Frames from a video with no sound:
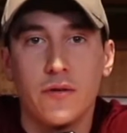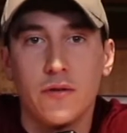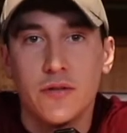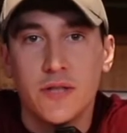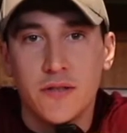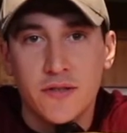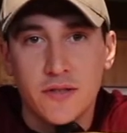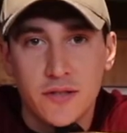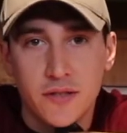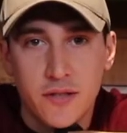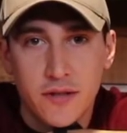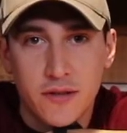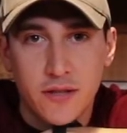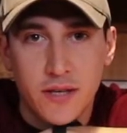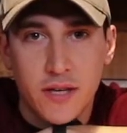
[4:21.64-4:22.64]
1060
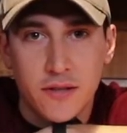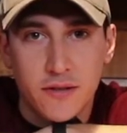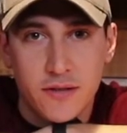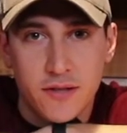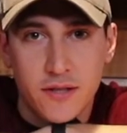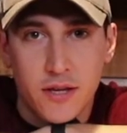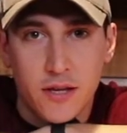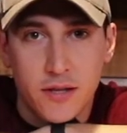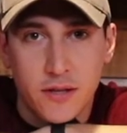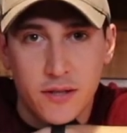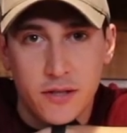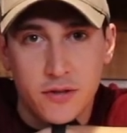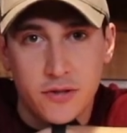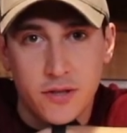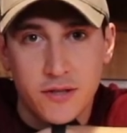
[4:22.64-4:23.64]
that they had in stock, and
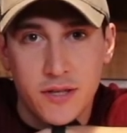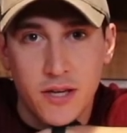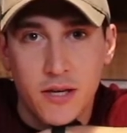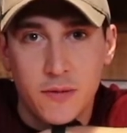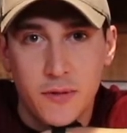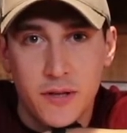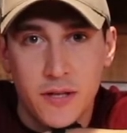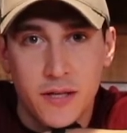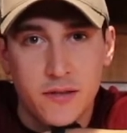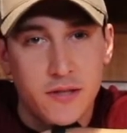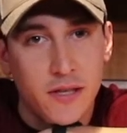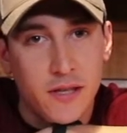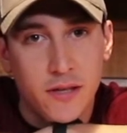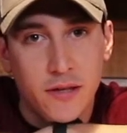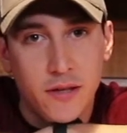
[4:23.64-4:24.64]
they just got them in that
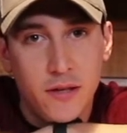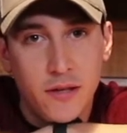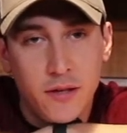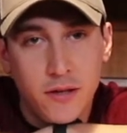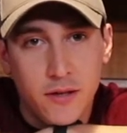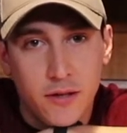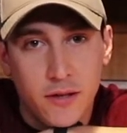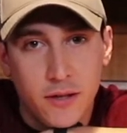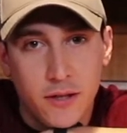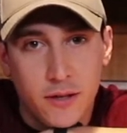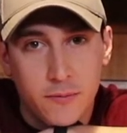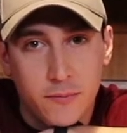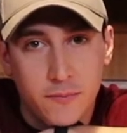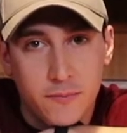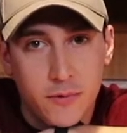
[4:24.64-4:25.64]
day.
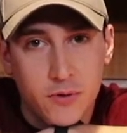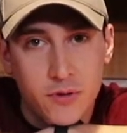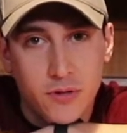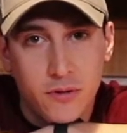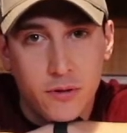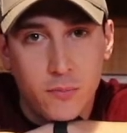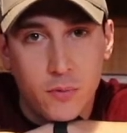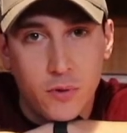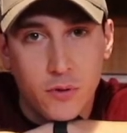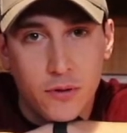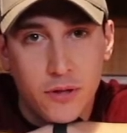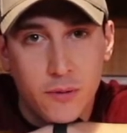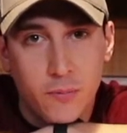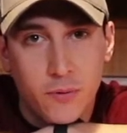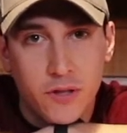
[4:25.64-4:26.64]
It was a little more.
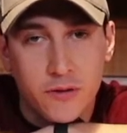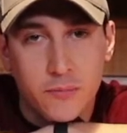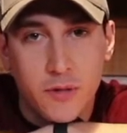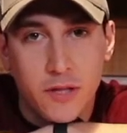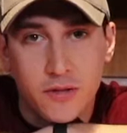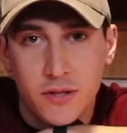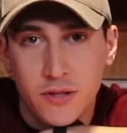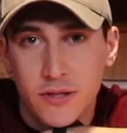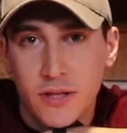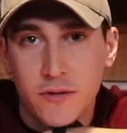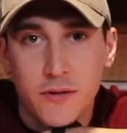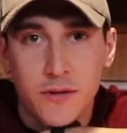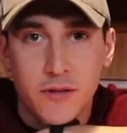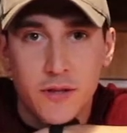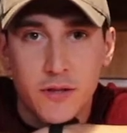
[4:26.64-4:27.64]
They price matched. They did
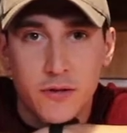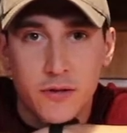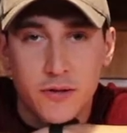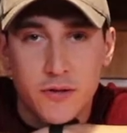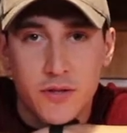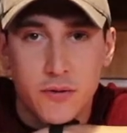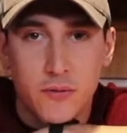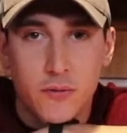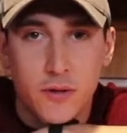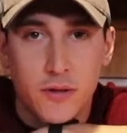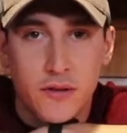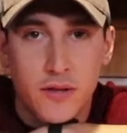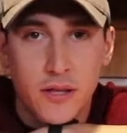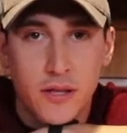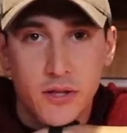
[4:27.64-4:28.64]
everything they could. So
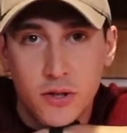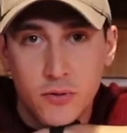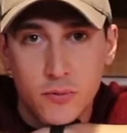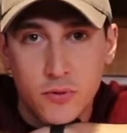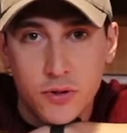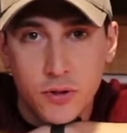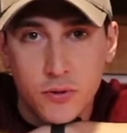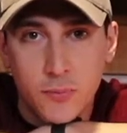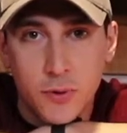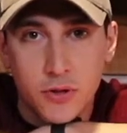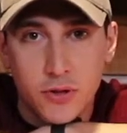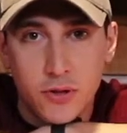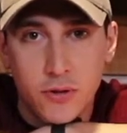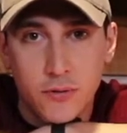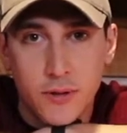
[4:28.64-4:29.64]
thank you so
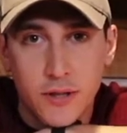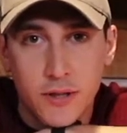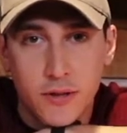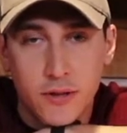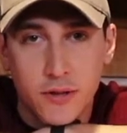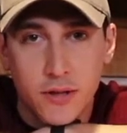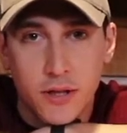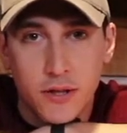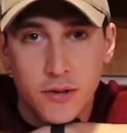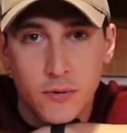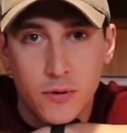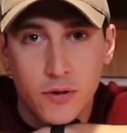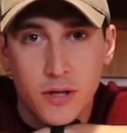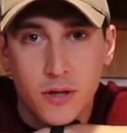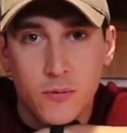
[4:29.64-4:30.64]
much, Newegg. I know
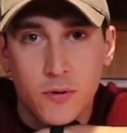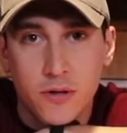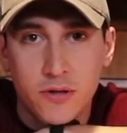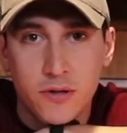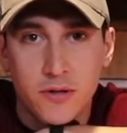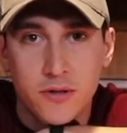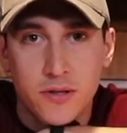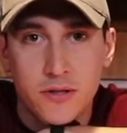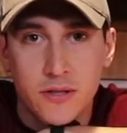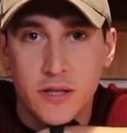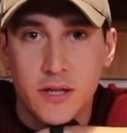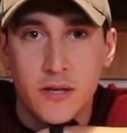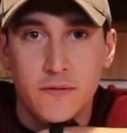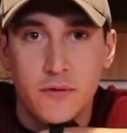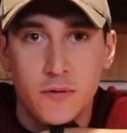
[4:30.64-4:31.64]
you're not watching this because I
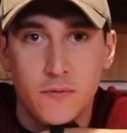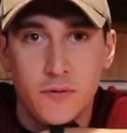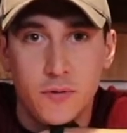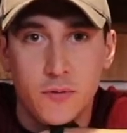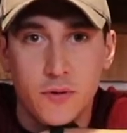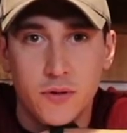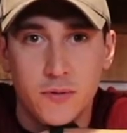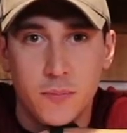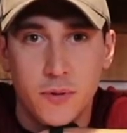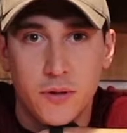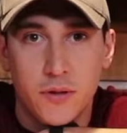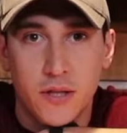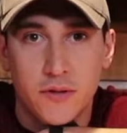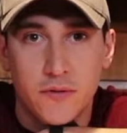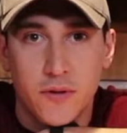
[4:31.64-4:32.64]
have no viewers,
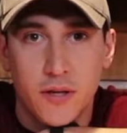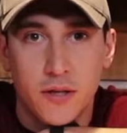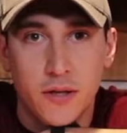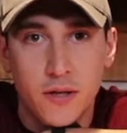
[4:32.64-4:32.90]
but that's fine.